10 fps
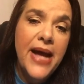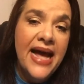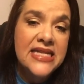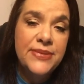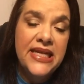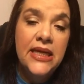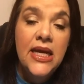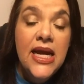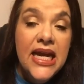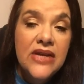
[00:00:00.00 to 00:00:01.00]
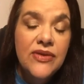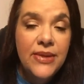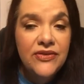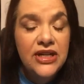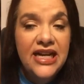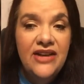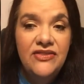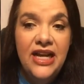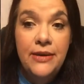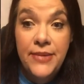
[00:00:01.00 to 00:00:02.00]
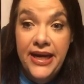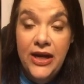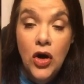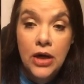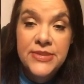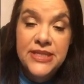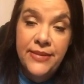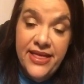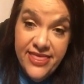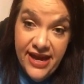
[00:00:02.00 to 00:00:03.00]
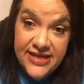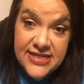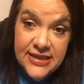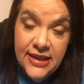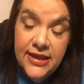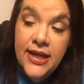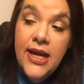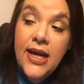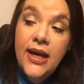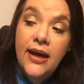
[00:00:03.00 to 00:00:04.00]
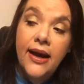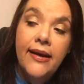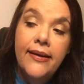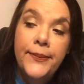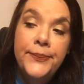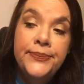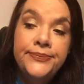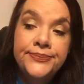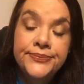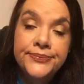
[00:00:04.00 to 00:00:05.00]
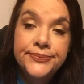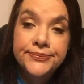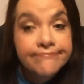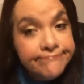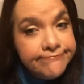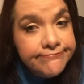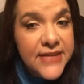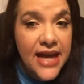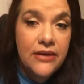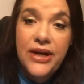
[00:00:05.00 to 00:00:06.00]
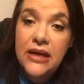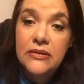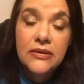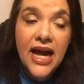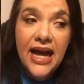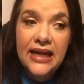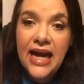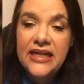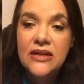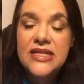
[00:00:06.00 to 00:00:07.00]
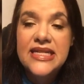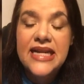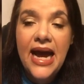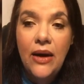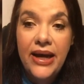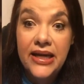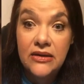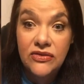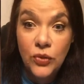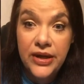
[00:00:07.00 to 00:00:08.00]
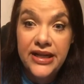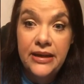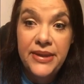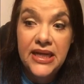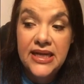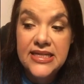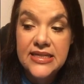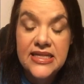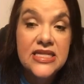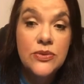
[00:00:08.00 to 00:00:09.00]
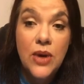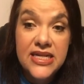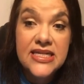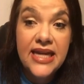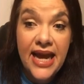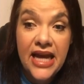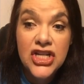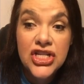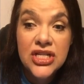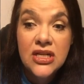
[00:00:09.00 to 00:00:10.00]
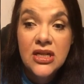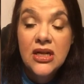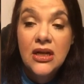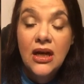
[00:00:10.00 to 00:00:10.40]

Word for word: people ask me if I'm ever going to have like my arms and my thighs done. Um, I don't know. I, I don't see how I can afford it because this was cash.